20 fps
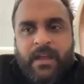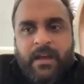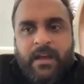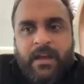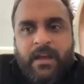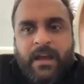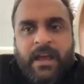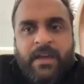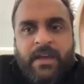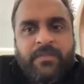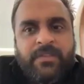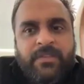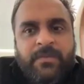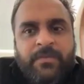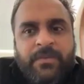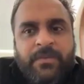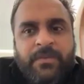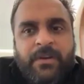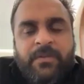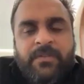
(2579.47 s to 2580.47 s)
I was a
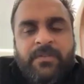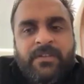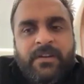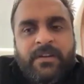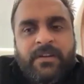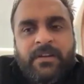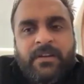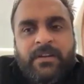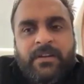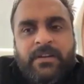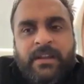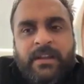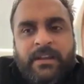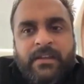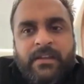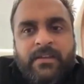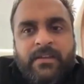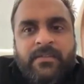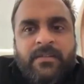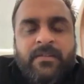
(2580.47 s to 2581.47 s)
producer 10
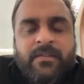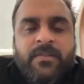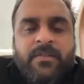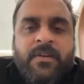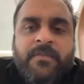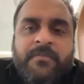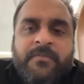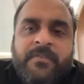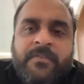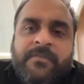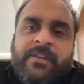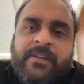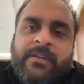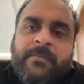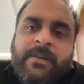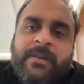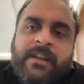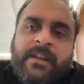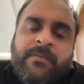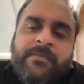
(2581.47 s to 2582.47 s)
years ago of a
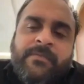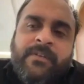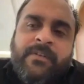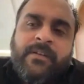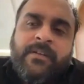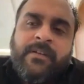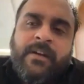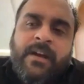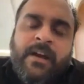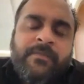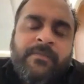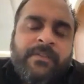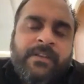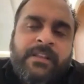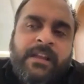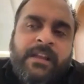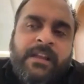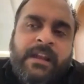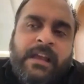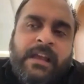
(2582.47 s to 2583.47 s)
film, and
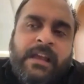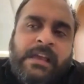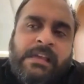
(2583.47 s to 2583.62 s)
after that